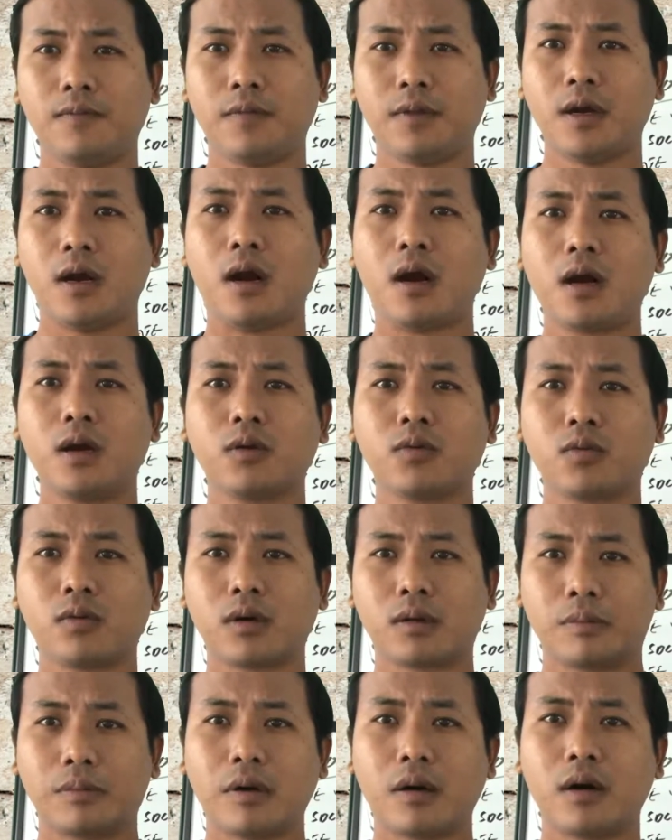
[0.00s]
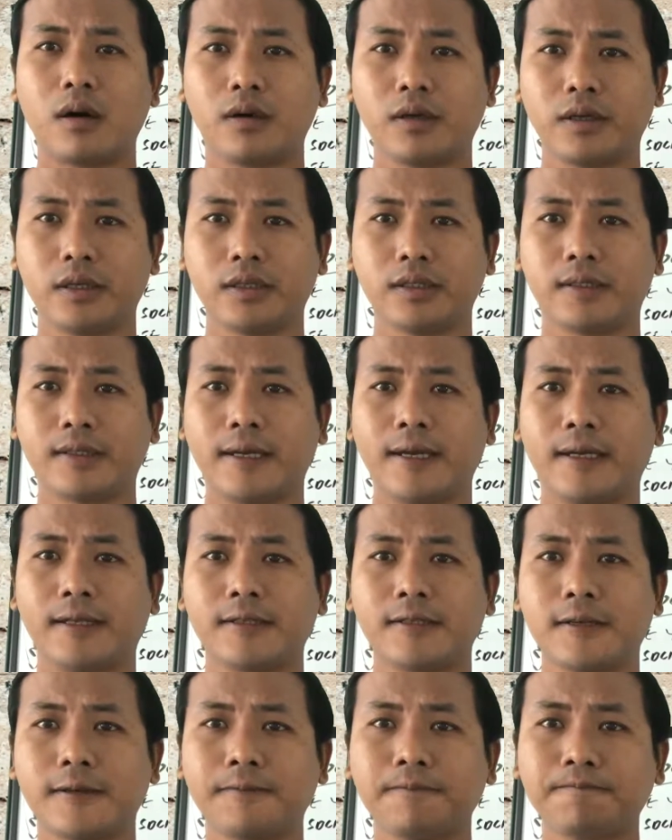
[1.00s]
the hard work part is
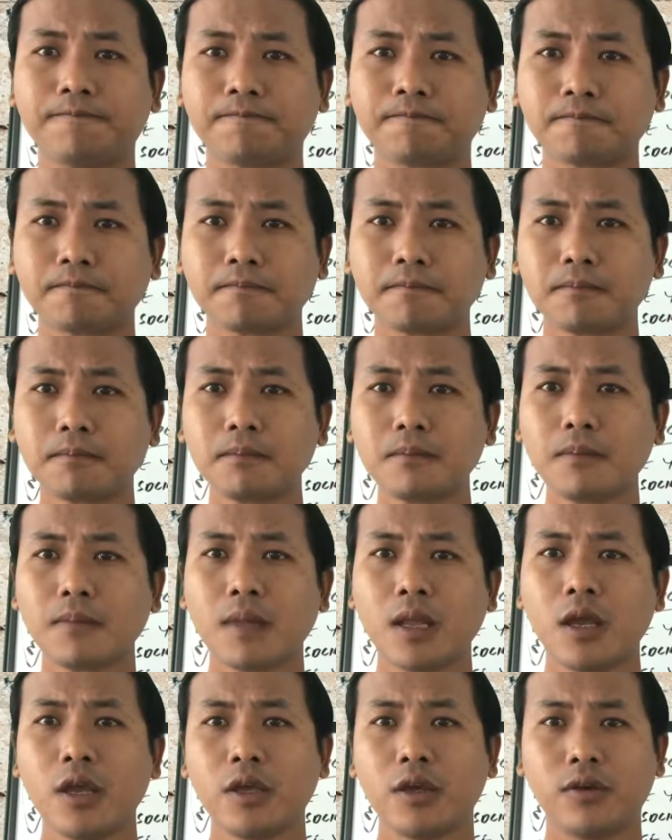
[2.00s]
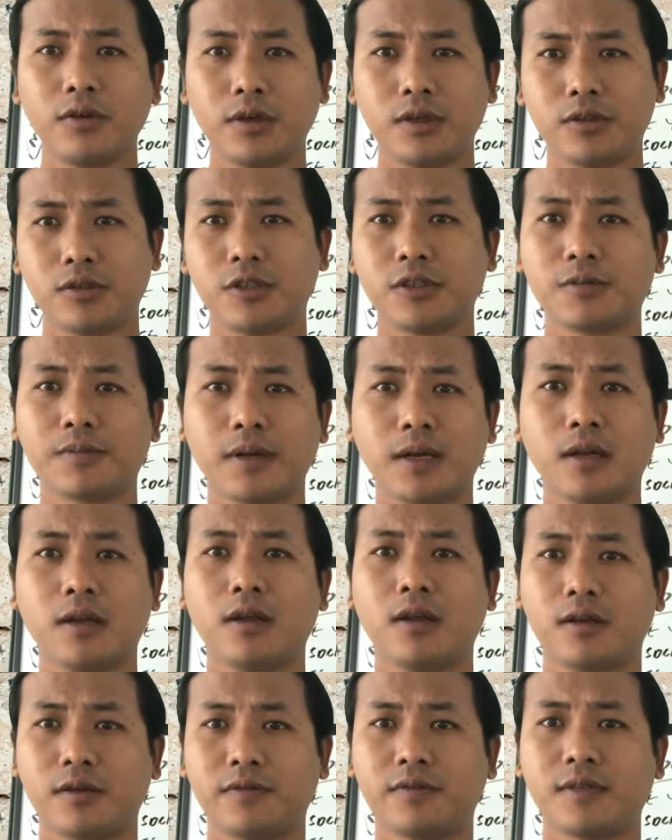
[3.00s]
that you need to spend a
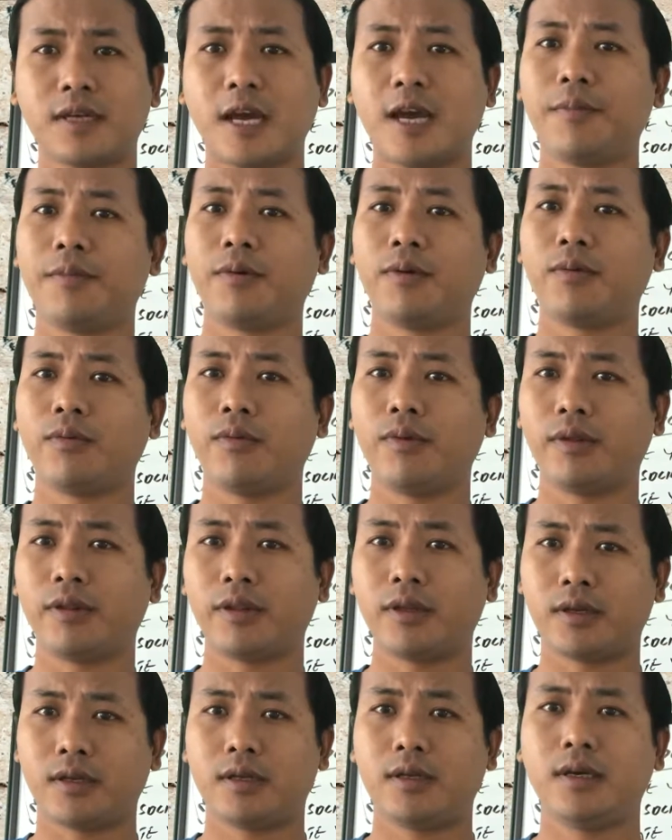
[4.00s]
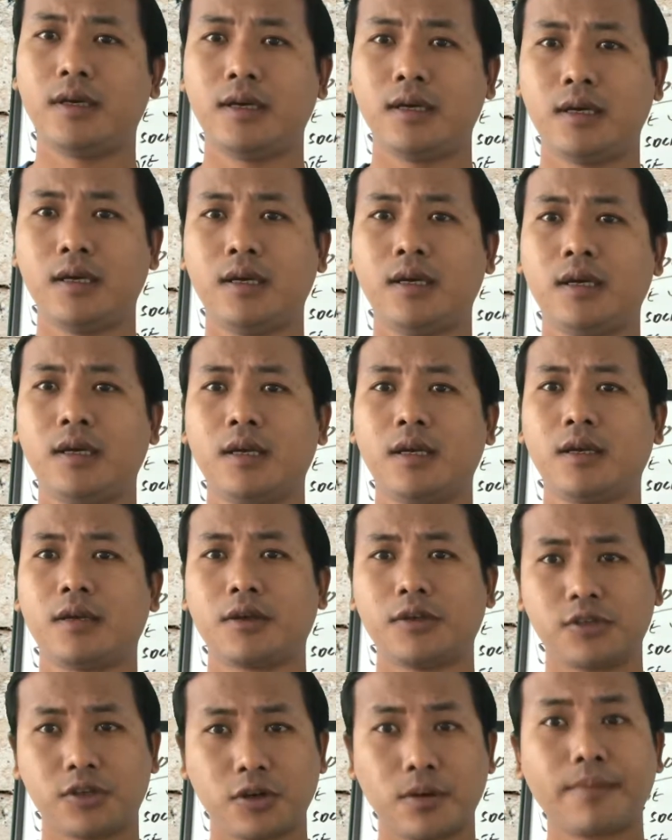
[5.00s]
lot of time with it
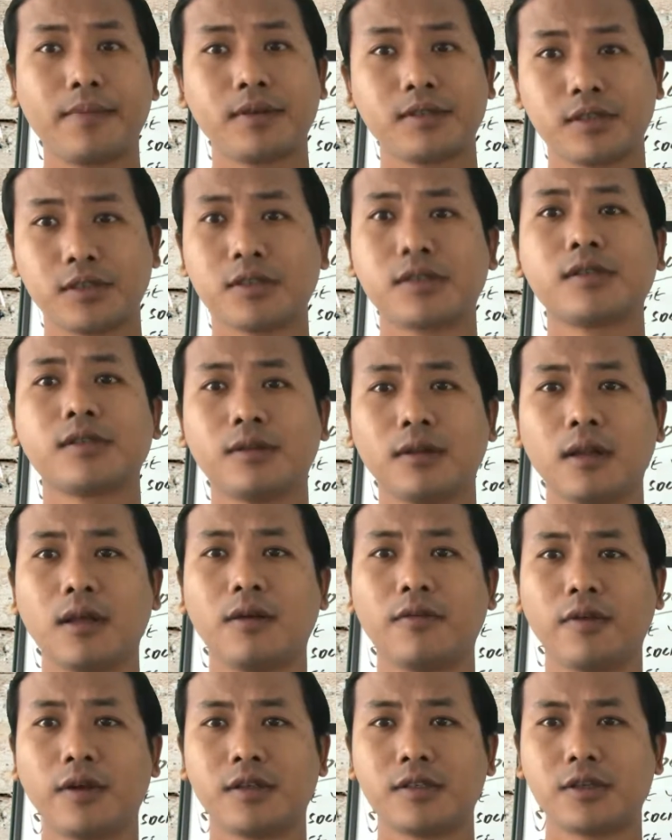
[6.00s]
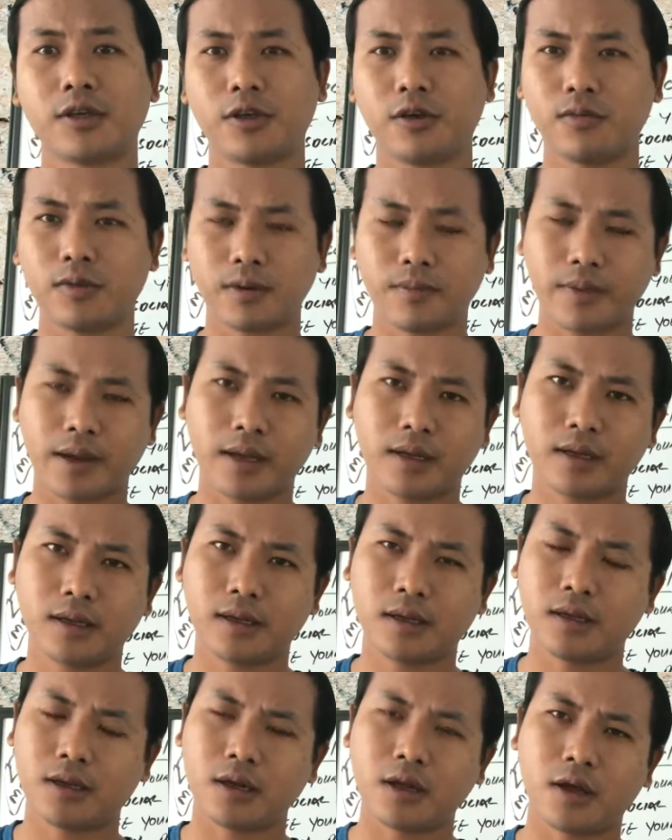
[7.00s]
because your business, you love it, you want to make
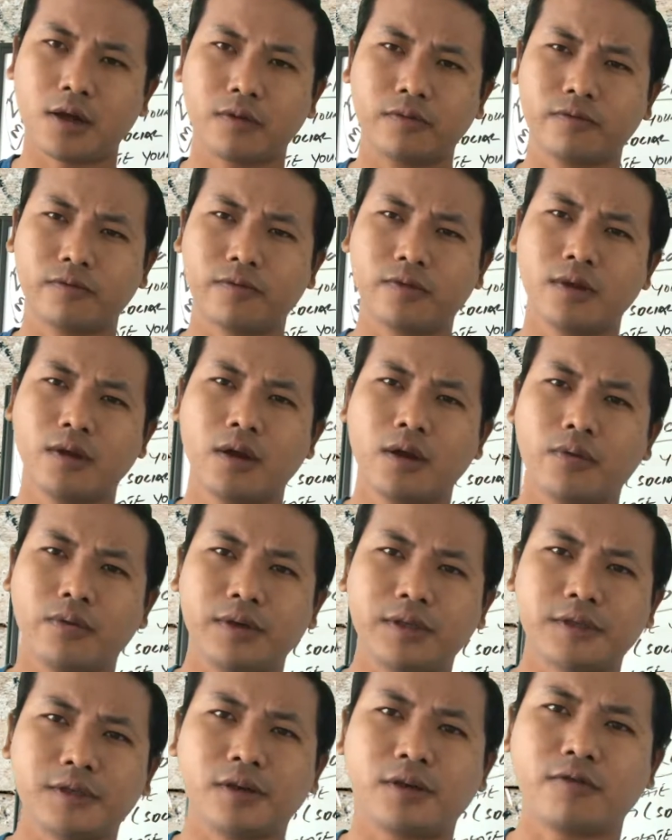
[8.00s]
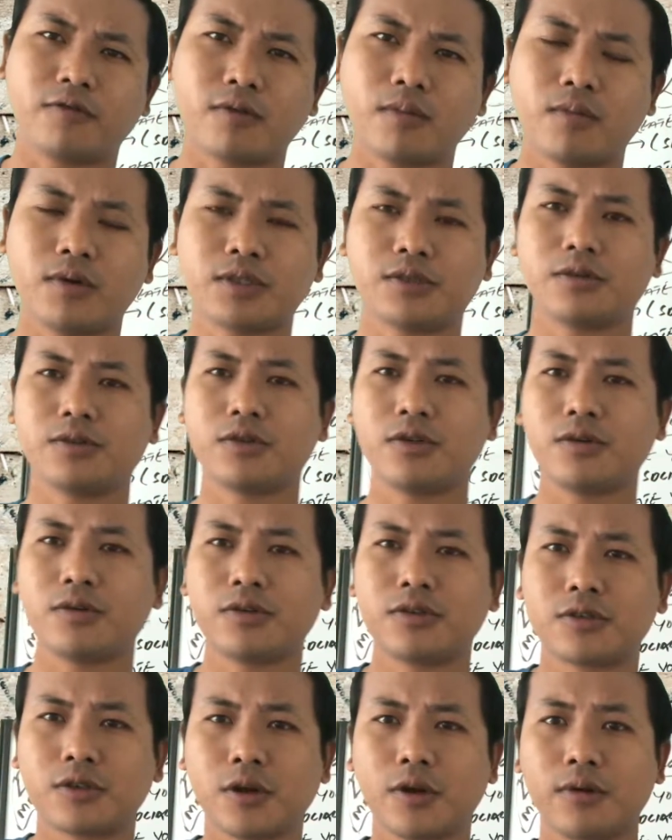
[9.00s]
a lot of return from what you do.
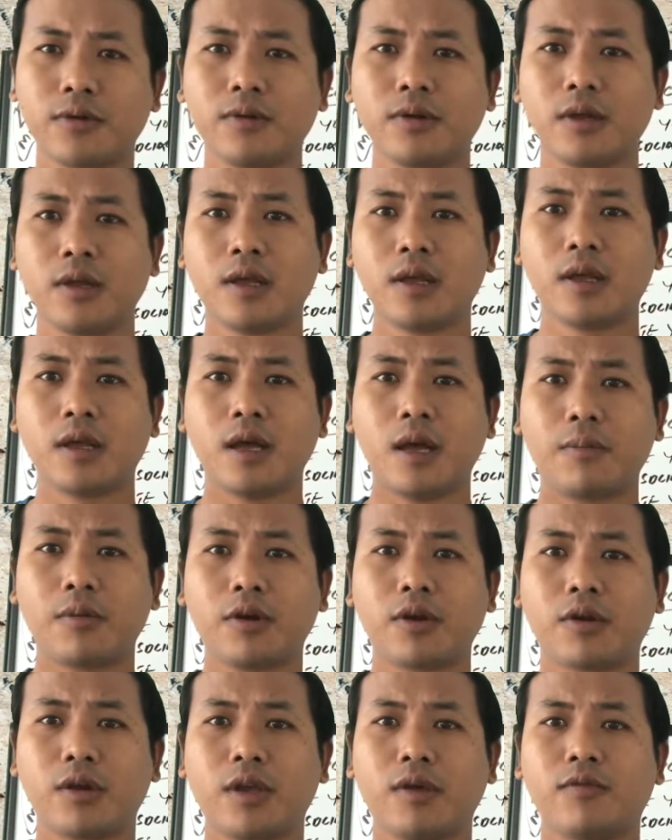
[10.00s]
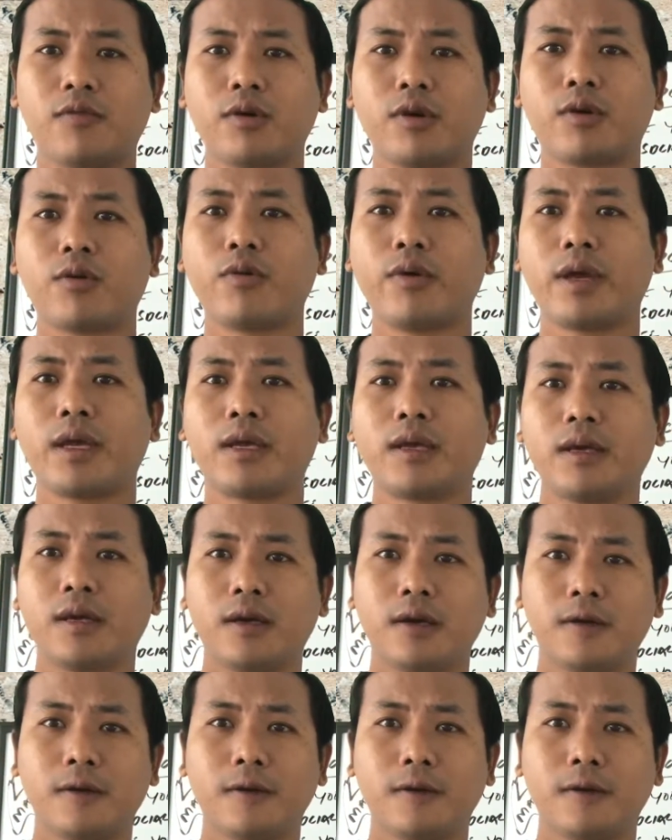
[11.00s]
So I'm going to give you a quick